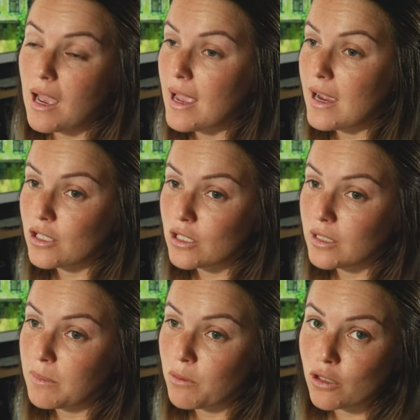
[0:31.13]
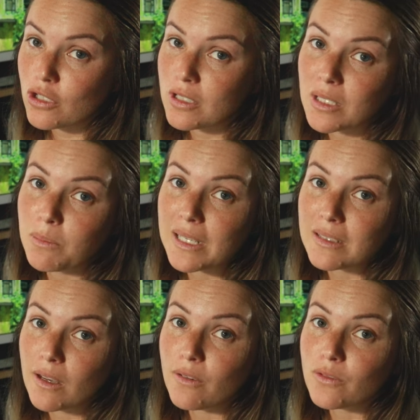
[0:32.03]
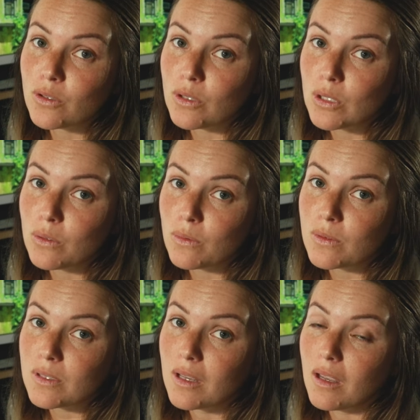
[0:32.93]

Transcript: I actually purchased it myself to use